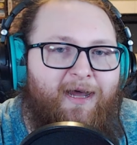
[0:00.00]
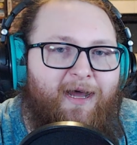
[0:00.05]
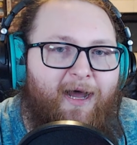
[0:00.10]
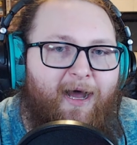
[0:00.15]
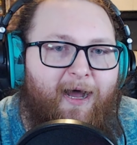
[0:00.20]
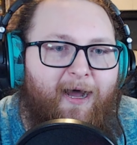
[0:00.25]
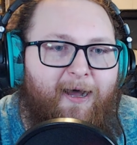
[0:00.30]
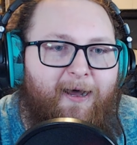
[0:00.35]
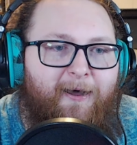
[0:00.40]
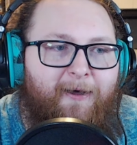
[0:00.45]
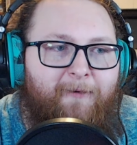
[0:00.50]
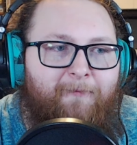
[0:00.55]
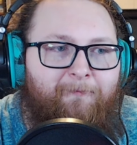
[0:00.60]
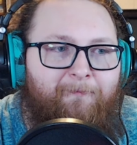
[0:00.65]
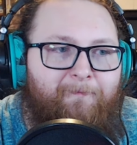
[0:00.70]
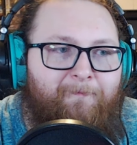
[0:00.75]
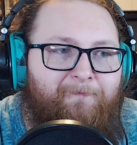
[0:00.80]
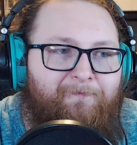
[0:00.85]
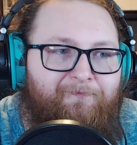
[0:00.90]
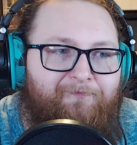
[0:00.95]

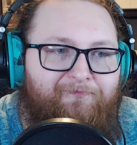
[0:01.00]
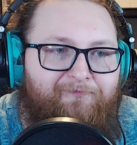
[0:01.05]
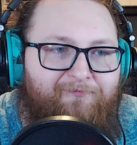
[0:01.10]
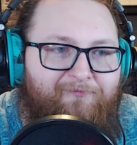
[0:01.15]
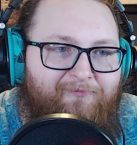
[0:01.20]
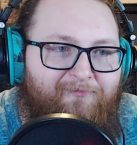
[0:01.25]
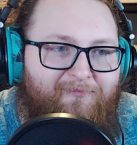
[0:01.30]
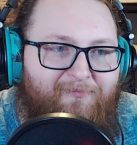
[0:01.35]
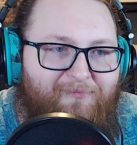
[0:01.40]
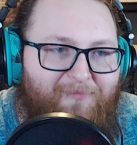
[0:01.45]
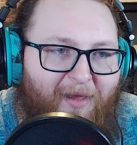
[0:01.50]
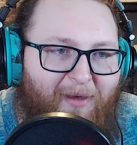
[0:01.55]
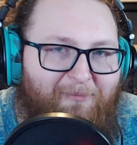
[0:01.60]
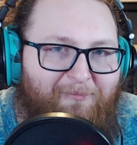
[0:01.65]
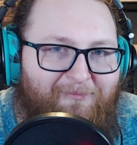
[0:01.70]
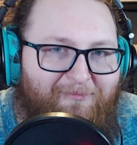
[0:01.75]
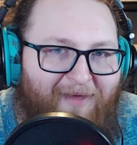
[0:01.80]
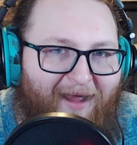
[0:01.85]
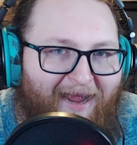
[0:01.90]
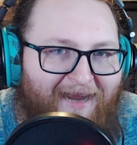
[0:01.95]

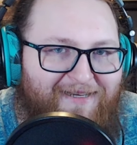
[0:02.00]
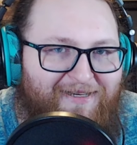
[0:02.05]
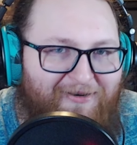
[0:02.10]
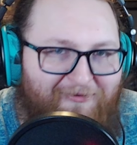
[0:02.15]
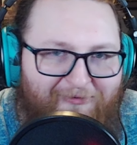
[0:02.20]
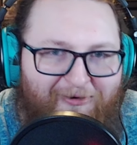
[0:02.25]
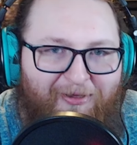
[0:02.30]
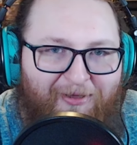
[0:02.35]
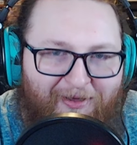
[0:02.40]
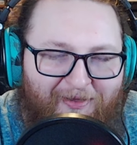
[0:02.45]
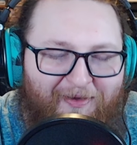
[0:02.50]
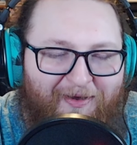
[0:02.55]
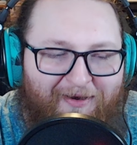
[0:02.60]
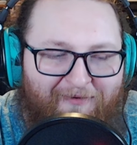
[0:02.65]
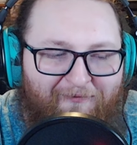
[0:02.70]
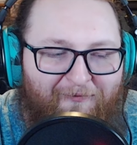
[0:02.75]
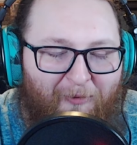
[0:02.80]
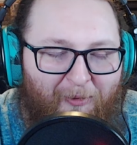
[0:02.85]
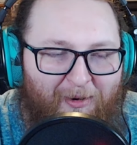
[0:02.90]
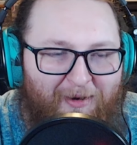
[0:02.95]
I'm actually really
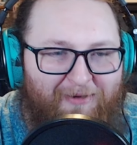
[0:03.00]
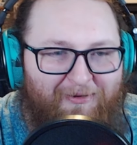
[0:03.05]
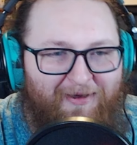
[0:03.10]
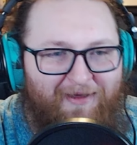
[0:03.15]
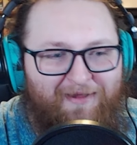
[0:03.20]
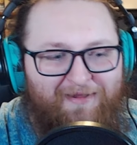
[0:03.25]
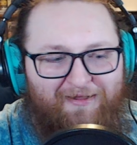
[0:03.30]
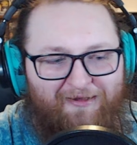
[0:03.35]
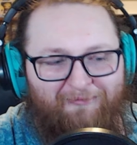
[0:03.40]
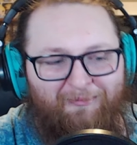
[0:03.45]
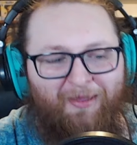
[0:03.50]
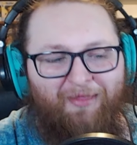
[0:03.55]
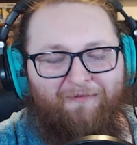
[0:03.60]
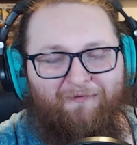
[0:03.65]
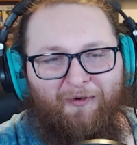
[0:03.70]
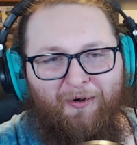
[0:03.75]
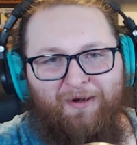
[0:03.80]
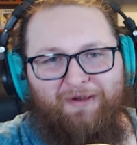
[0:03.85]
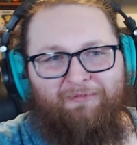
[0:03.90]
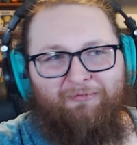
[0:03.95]
looking forward to it. It's going to be the
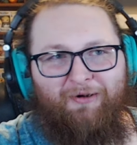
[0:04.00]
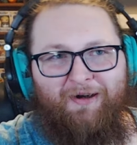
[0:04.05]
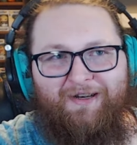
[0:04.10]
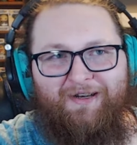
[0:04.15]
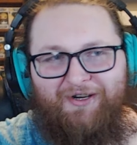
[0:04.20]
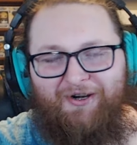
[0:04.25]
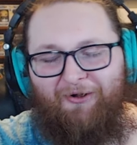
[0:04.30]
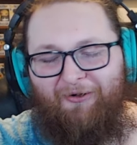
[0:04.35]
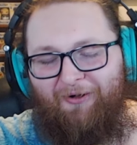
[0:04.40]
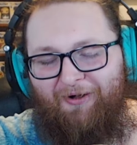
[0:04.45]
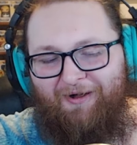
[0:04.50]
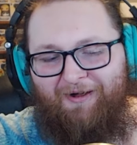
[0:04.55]
first regional,